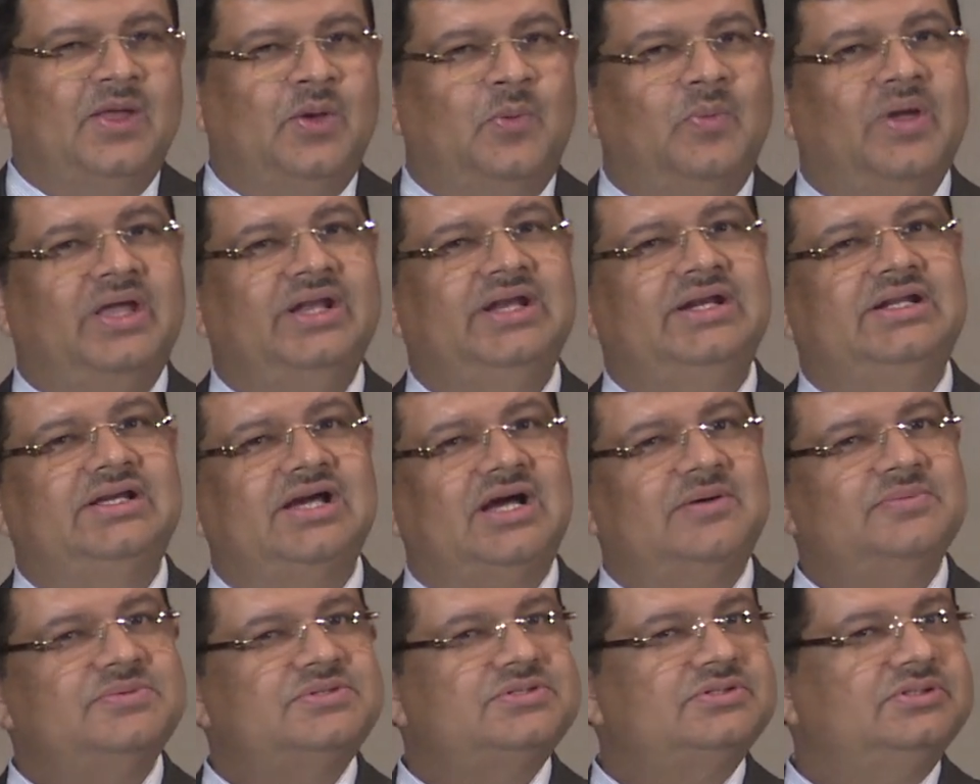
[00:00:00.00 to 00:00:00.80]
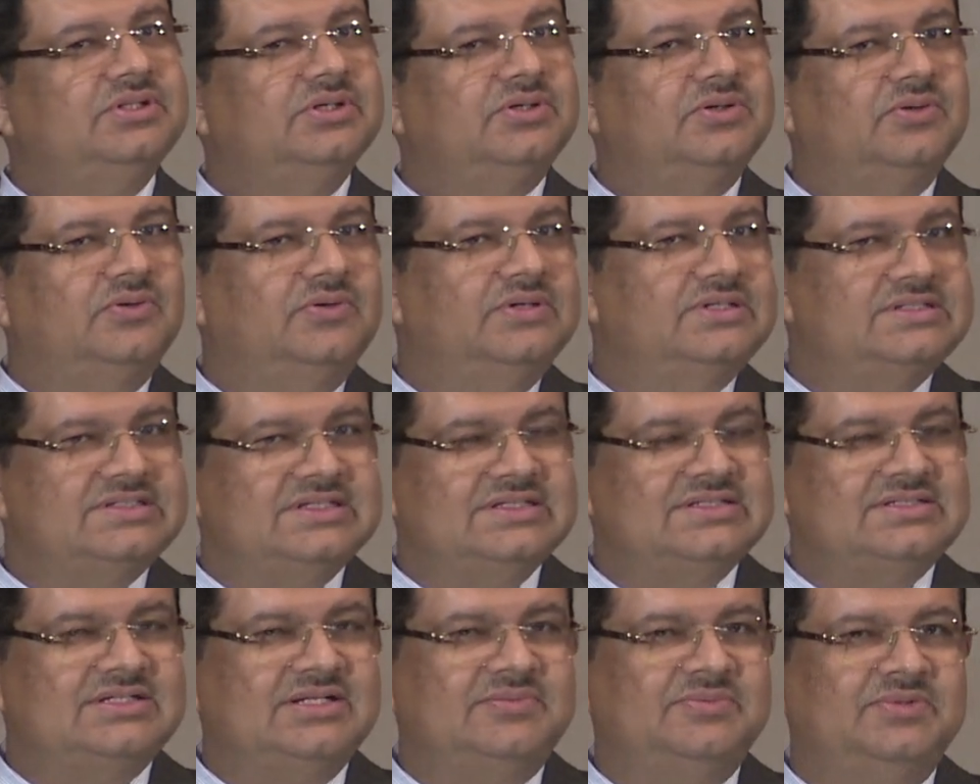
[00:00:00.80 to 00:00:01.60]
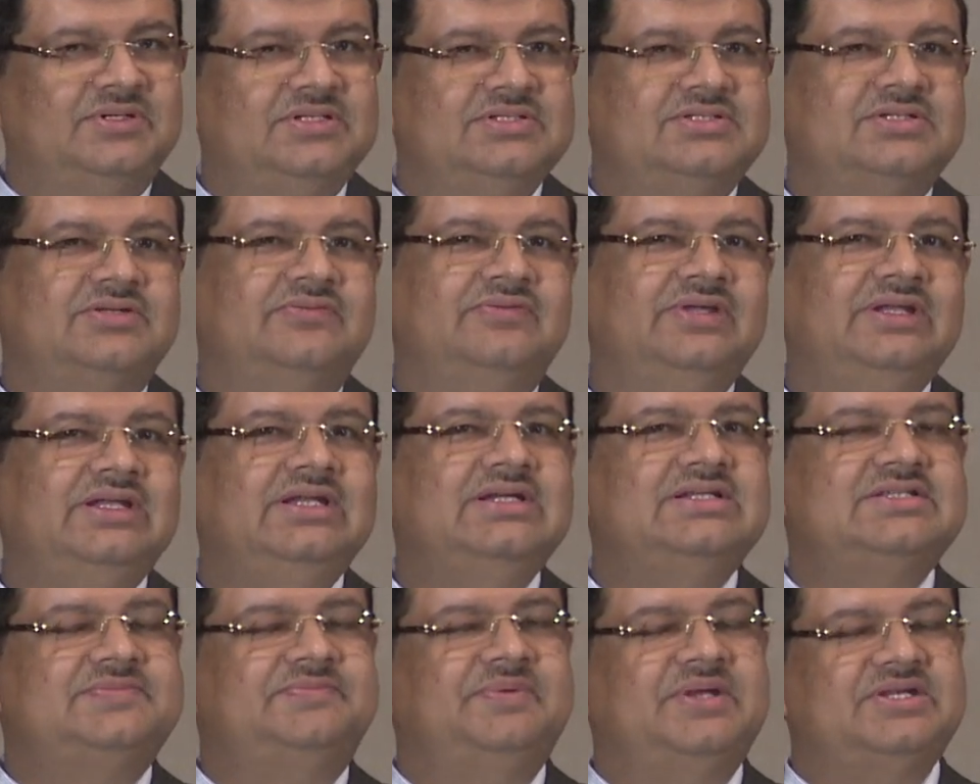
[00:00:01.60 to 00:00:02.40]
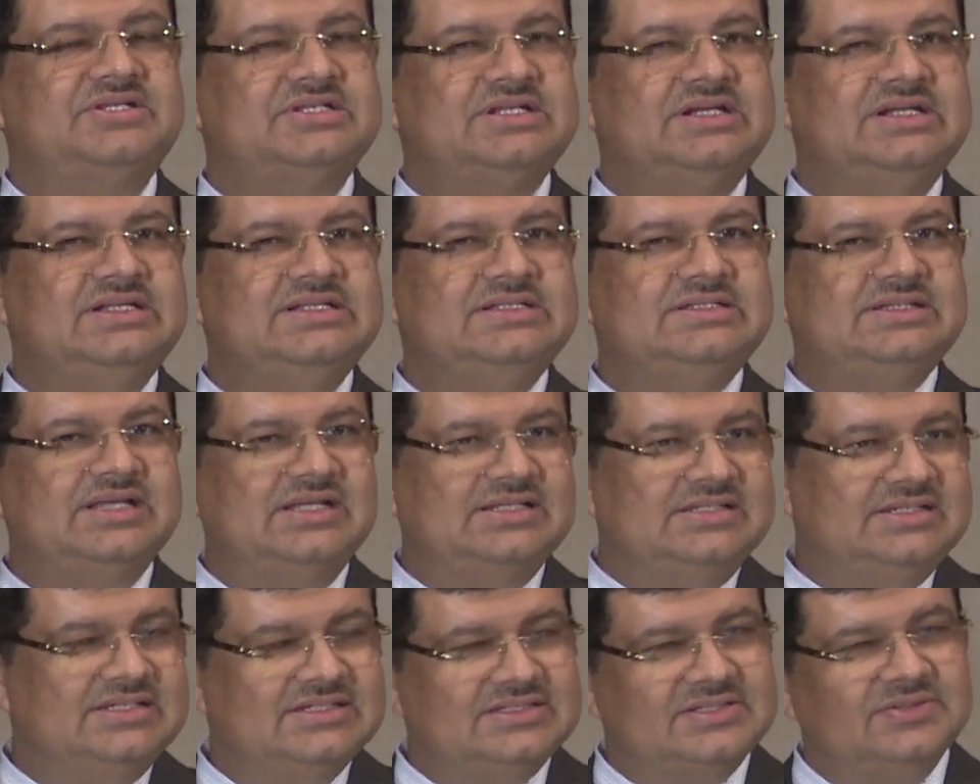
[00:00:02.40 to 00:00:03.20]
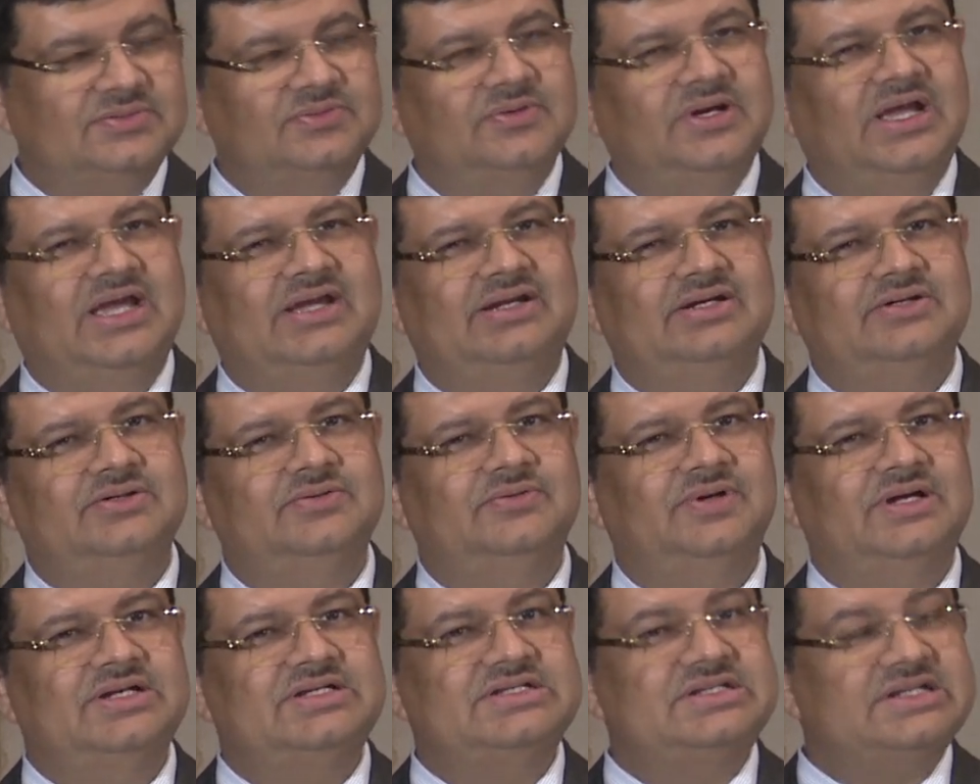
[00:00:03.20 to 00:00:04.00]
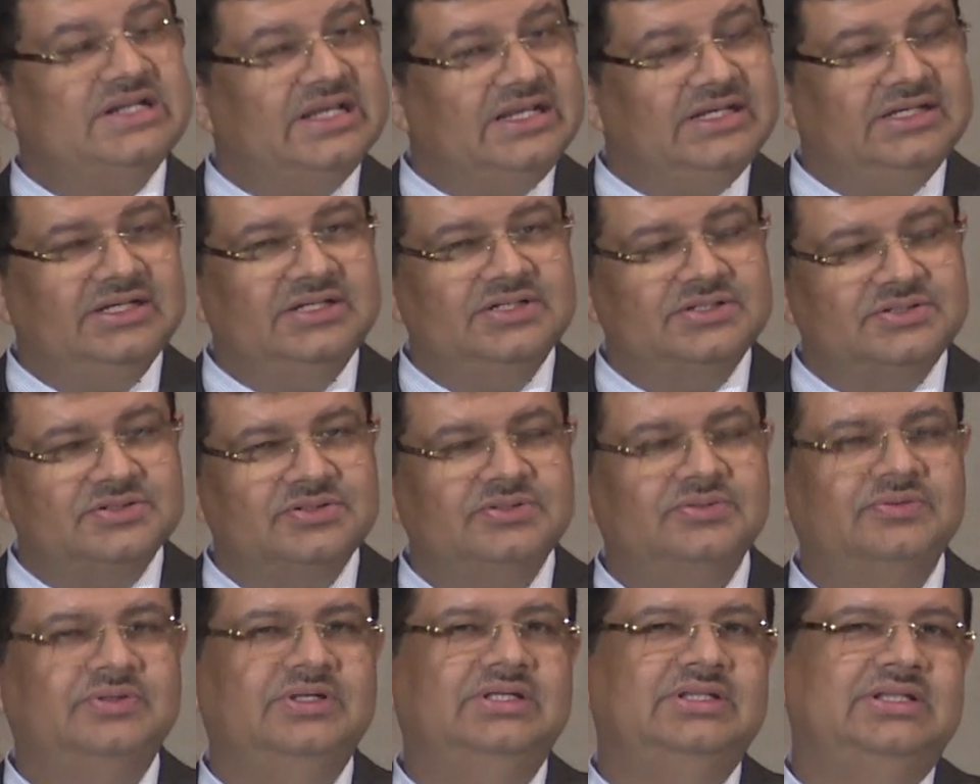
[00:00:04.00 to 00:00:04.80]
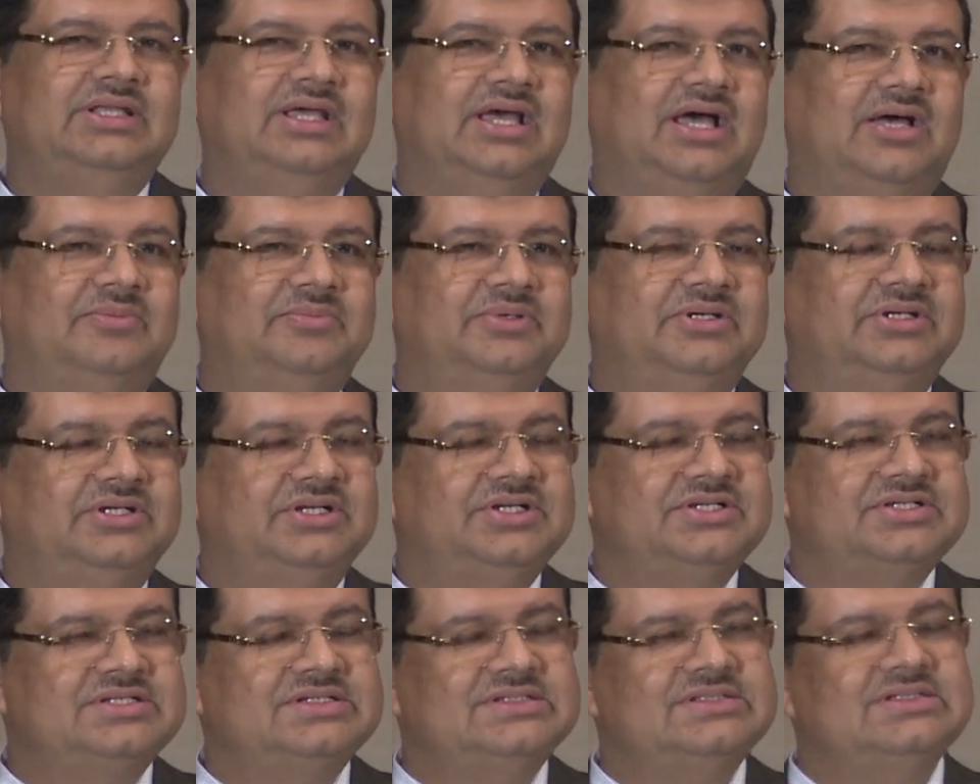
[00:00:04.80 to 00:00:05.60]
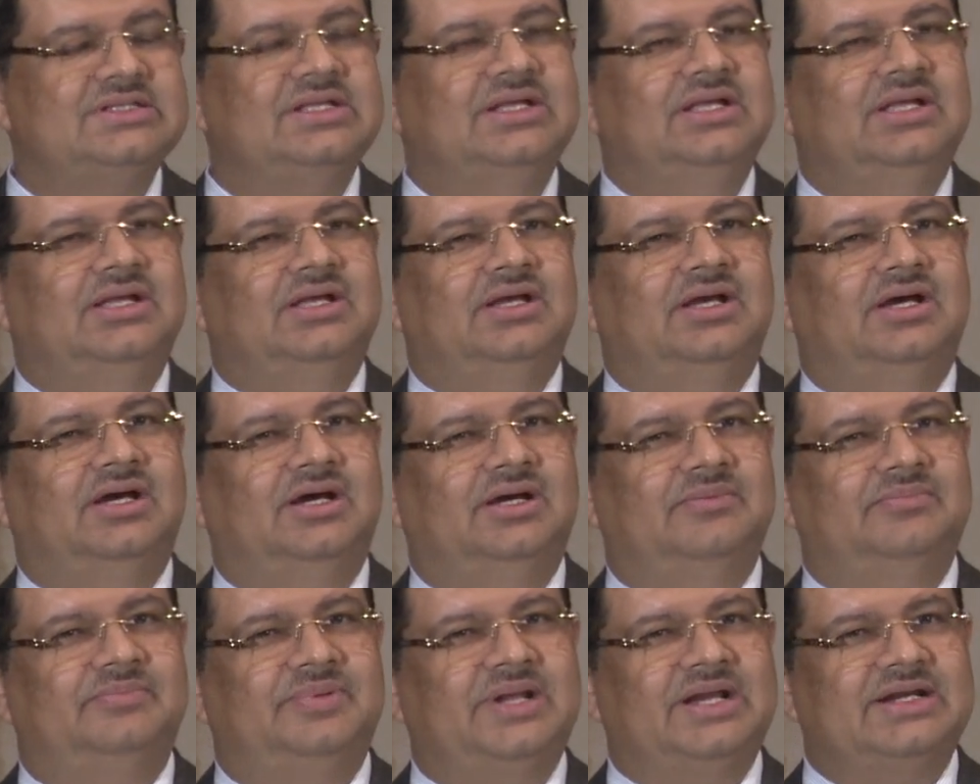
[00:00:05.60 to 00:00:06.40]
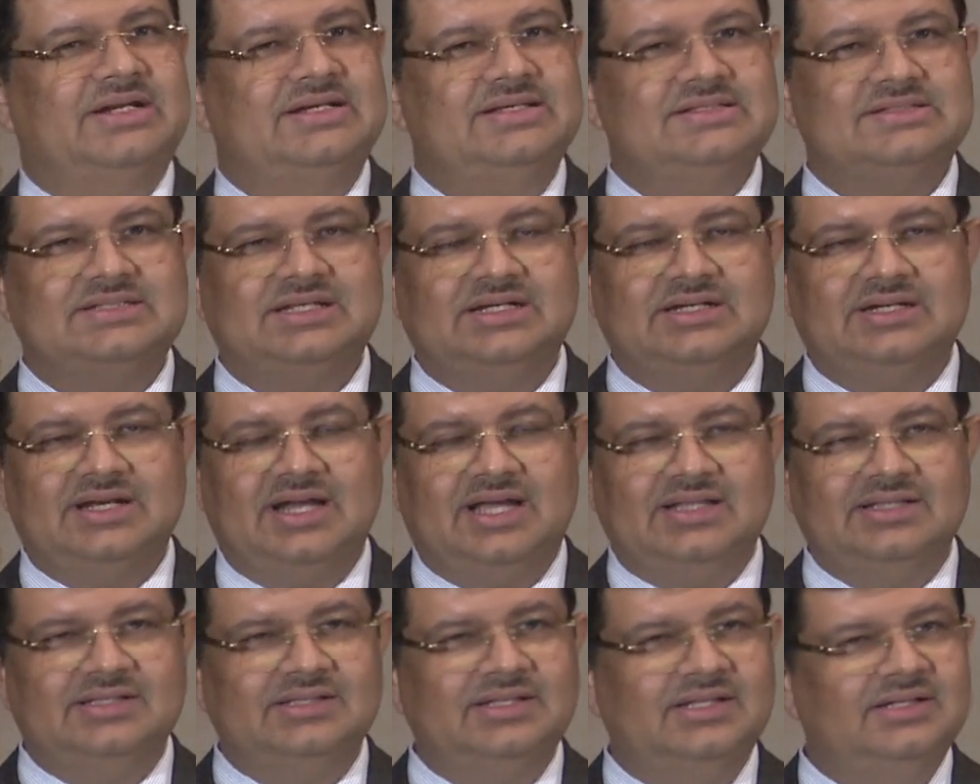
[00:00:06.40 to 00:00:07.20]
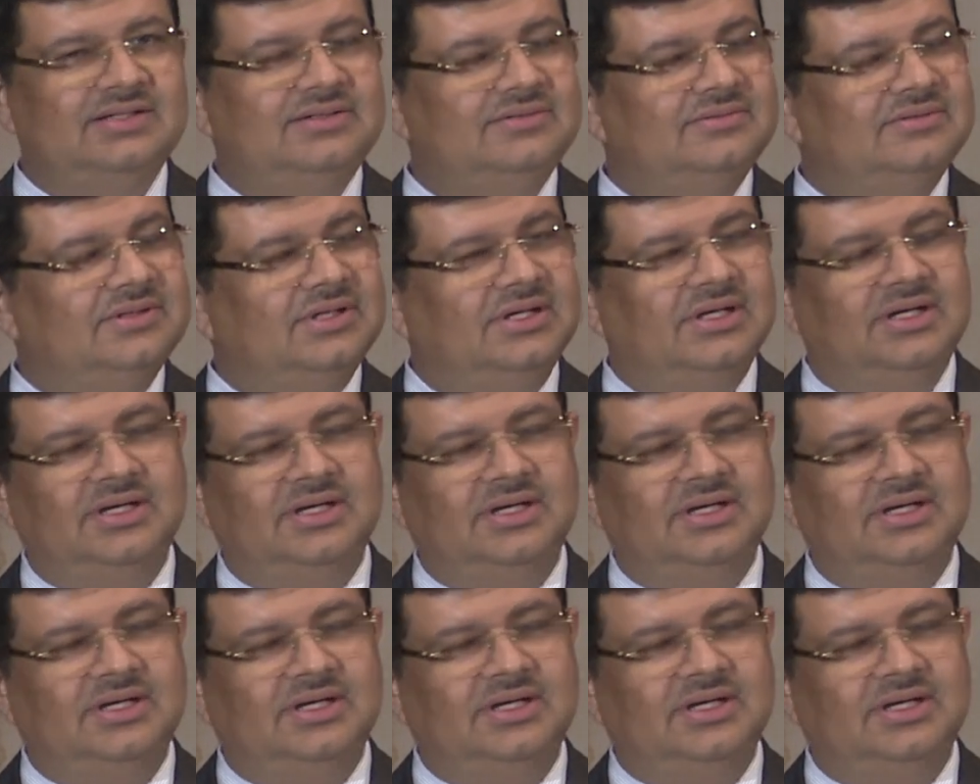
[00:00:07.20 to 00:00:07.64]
When it comes to the court system also, we need specialist judges who are trained into doing the arbitration practice, and rather than